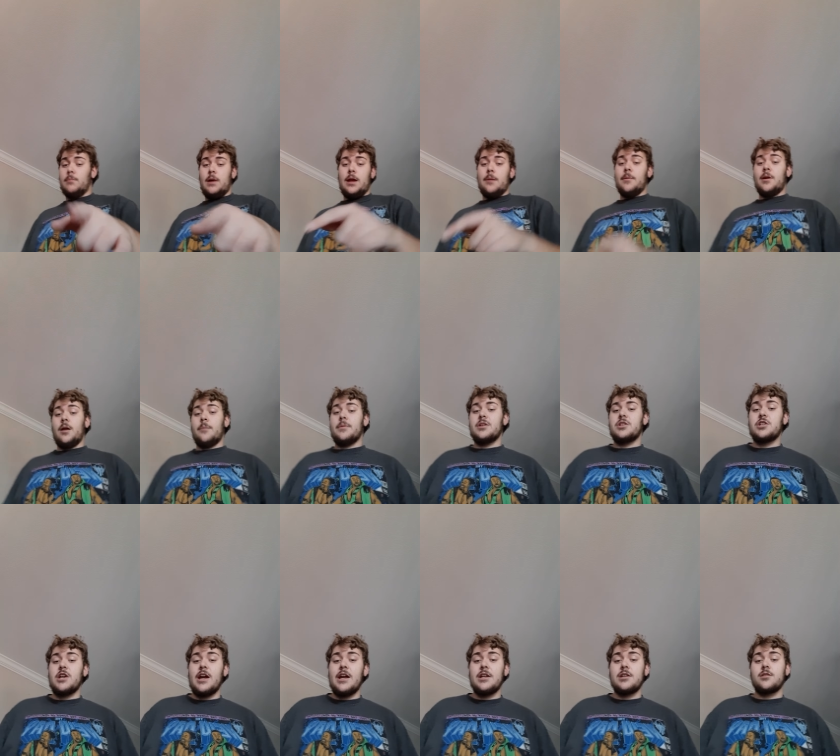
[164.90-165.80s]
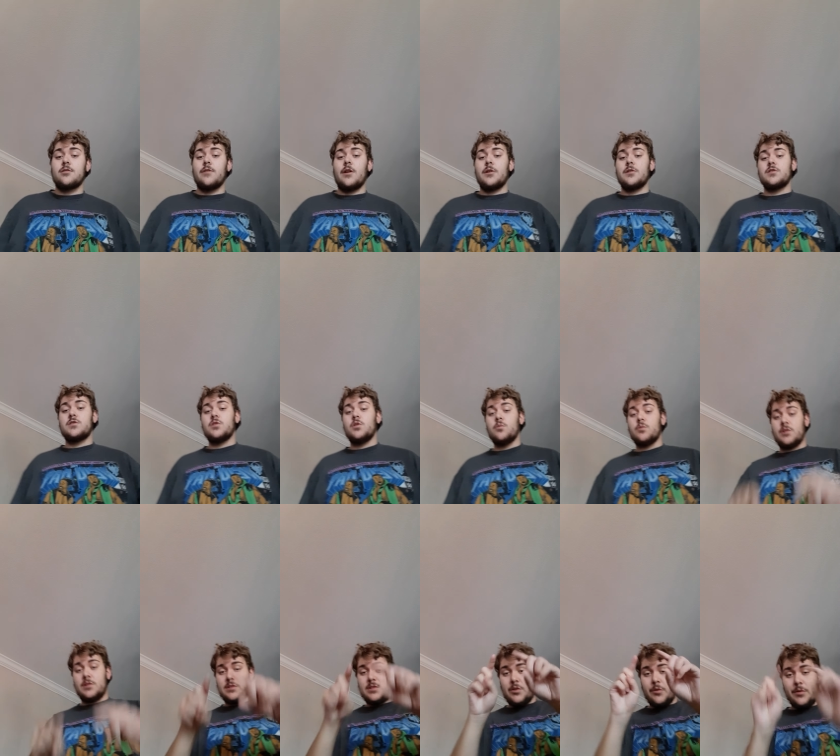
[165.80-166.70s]
may or may not be changed very soon,
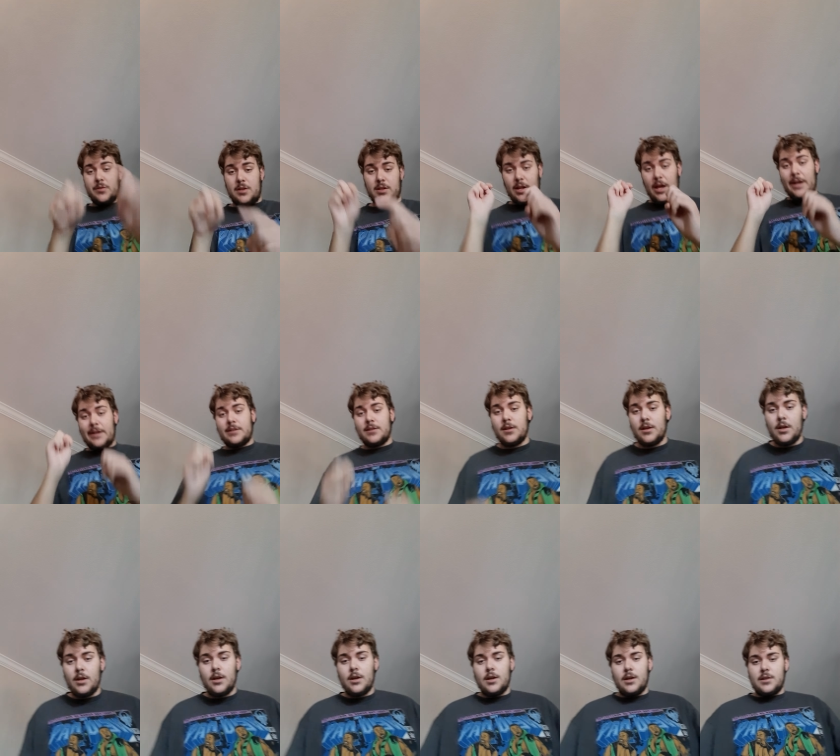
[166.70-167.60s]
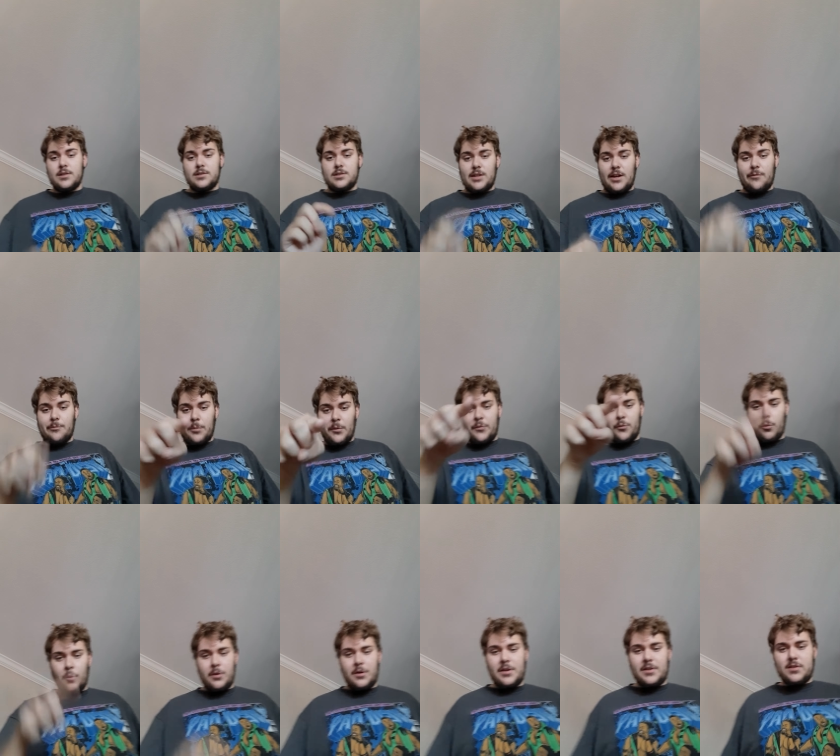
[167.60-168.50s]
considering tonight is Death
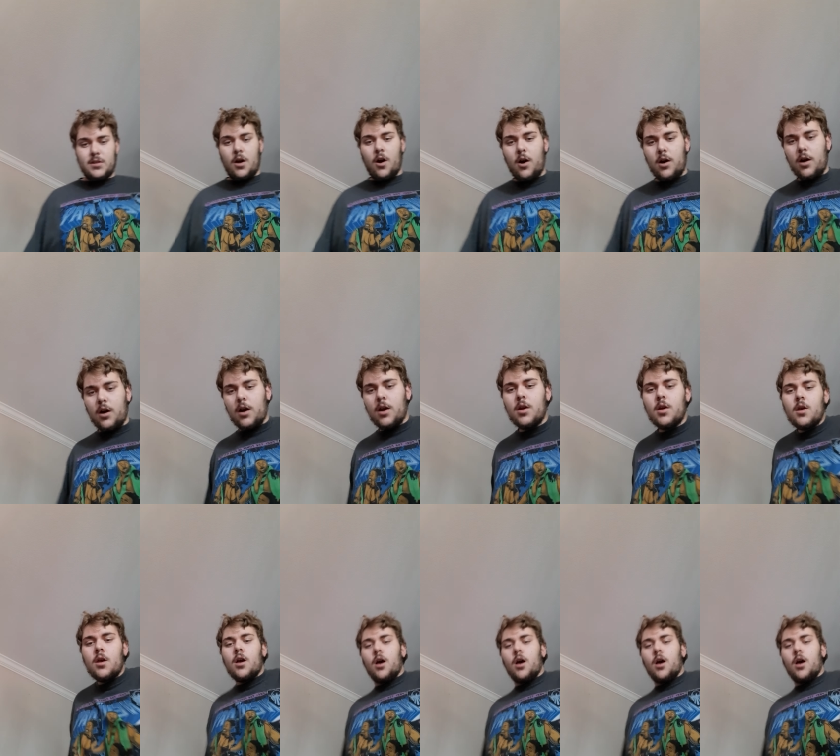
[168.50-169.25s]
Before Dishonor.